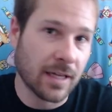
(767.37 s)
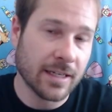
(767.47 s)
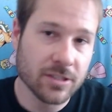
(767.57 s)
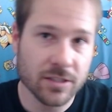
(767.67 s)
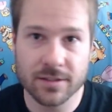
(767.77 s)
I
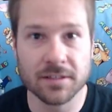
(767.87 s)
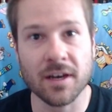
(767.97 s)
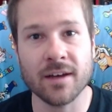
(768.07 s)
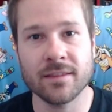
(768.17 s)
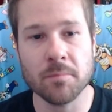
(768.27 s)
just
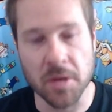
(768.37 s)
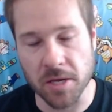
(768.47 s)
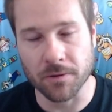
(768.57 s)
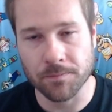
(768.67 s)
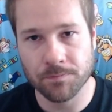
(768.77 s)
got in the
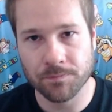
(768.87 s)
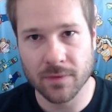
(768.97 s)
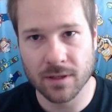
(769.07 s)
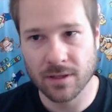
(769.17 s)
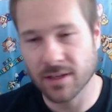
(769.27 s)
mail.
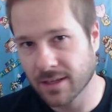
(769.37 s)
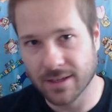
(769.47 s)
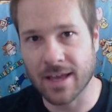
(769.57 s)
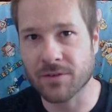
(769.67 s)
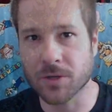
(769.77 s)

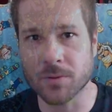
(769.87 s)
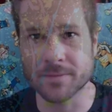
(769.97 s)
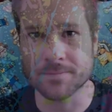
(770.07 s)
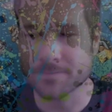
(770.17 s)
Have a good one.